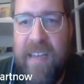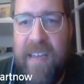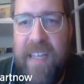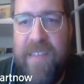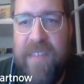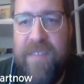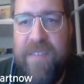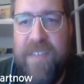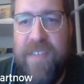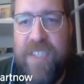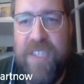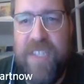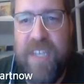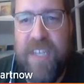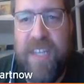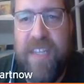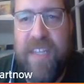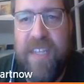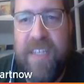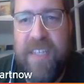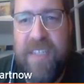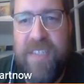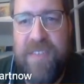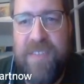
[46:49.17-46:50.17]
even just on
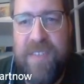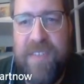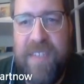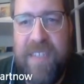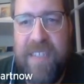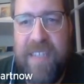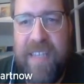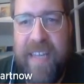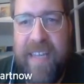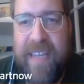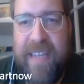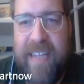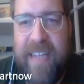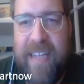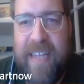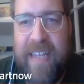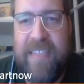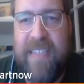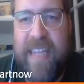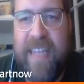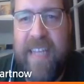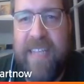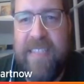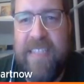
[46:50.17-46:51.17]
these, you can like
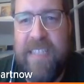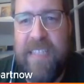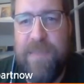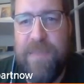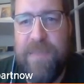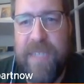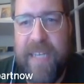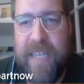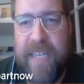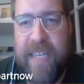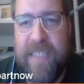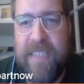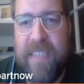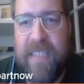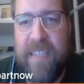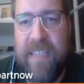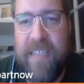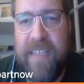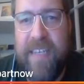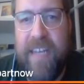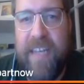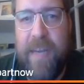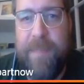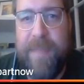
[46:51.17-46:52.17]
that seems like it's
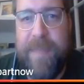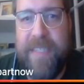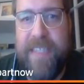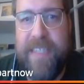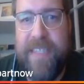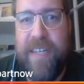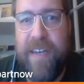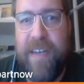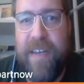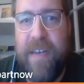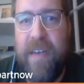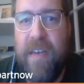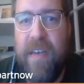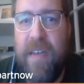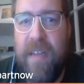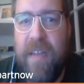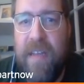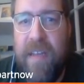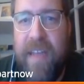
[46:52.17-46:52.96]
cleaned up a ton,